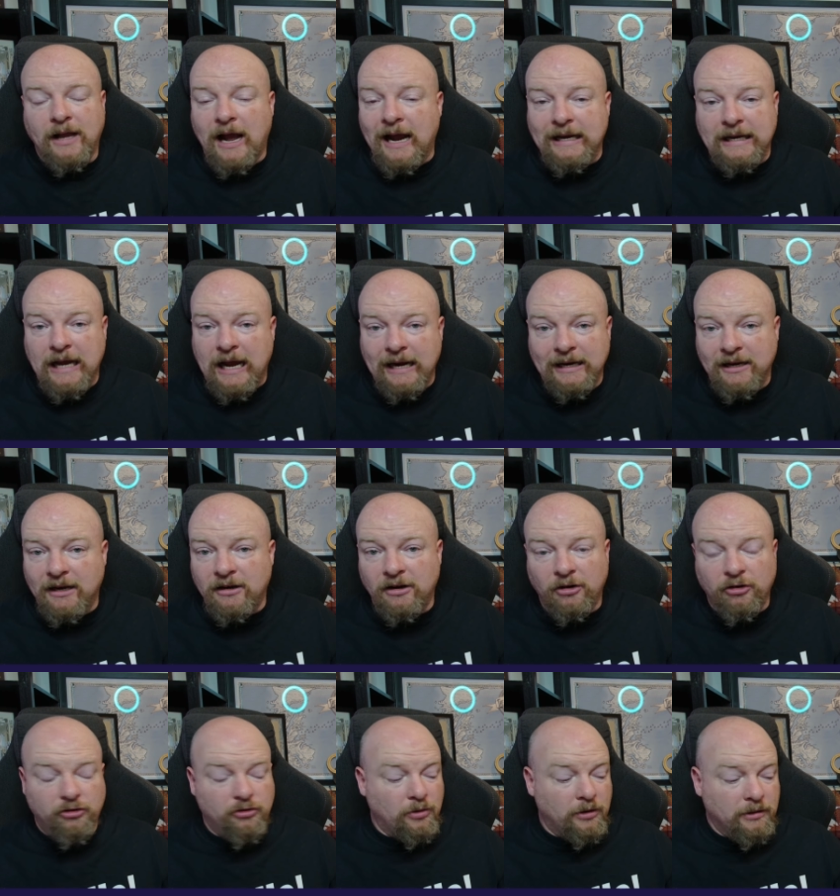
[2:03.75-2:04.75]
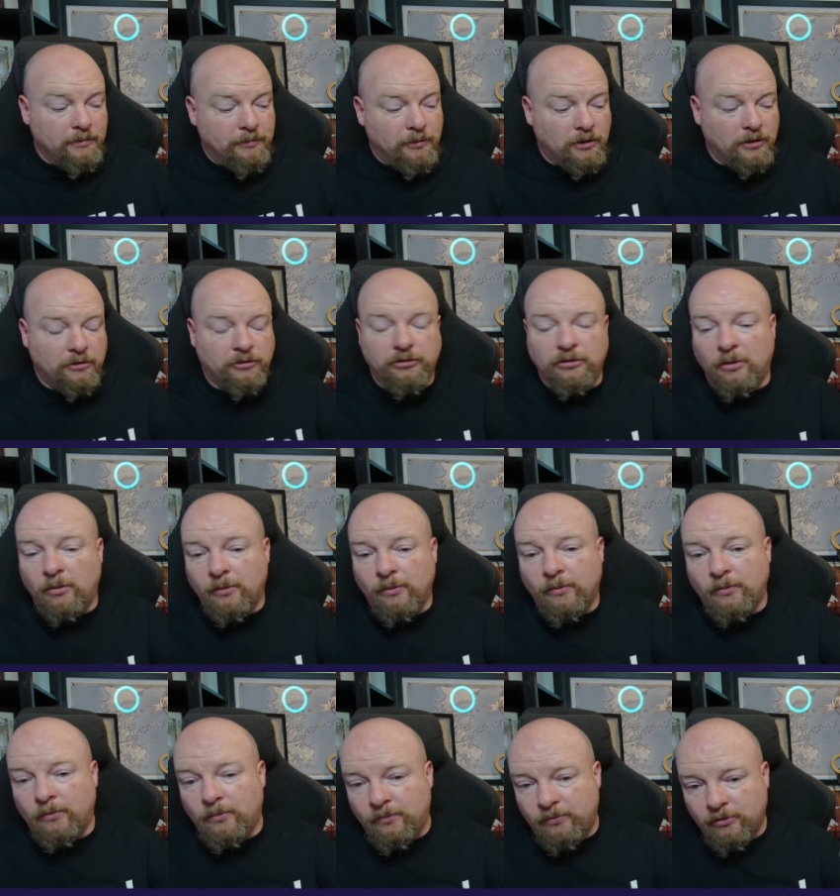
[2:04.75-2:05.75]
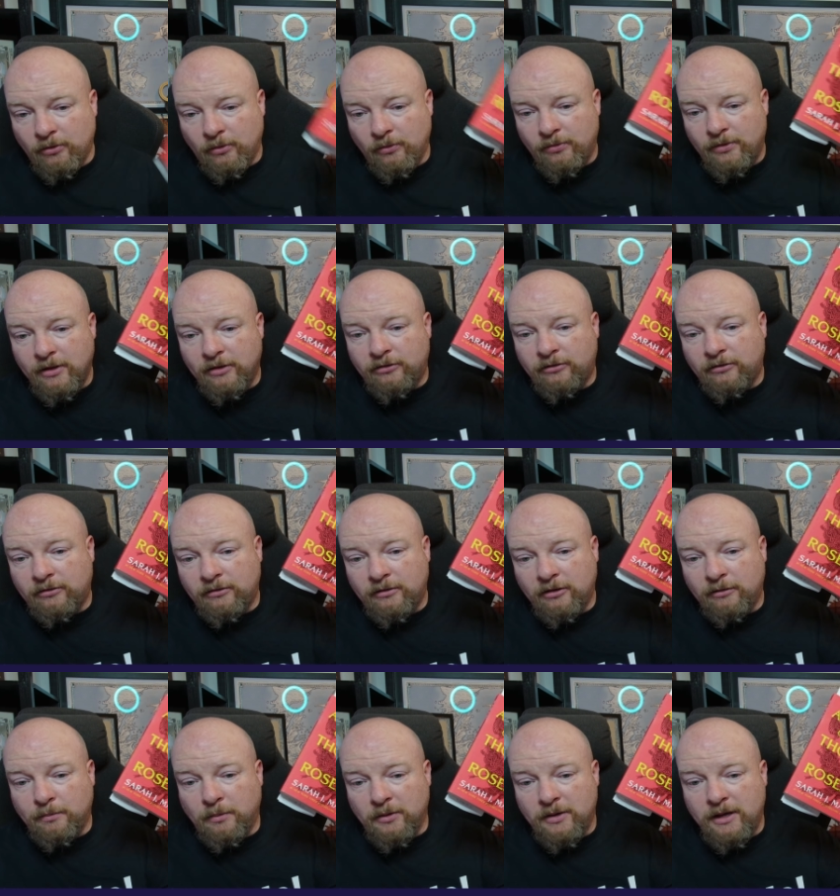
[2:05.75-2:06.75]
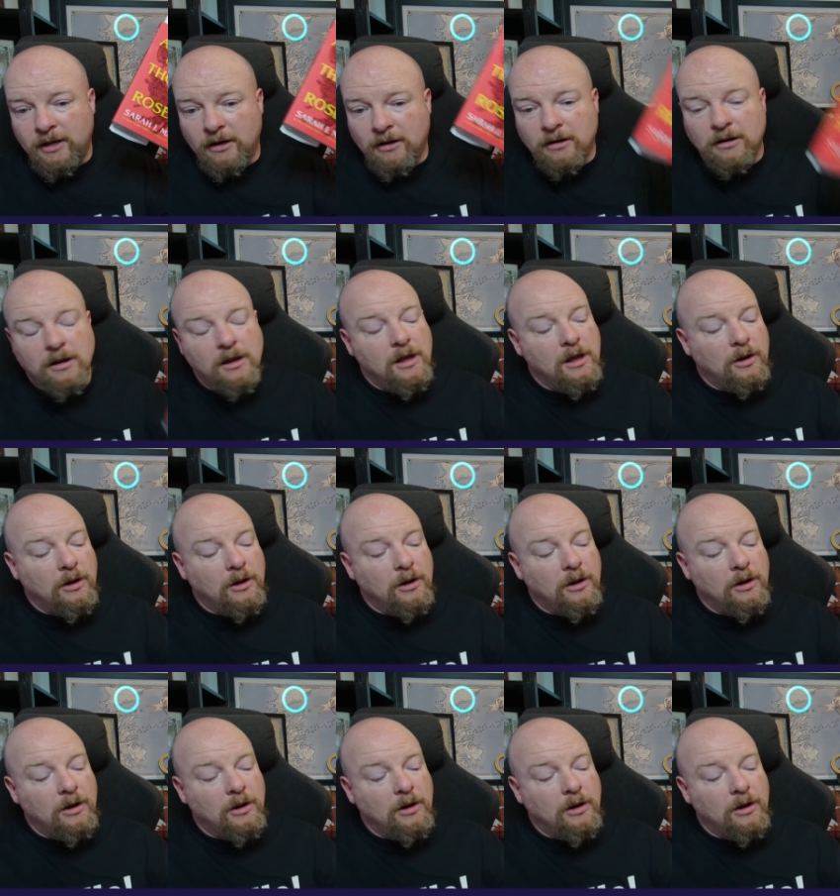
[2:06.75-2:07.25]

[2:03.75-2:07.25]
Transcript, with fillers: I, I didn't enjoy the book. So so this, this book here,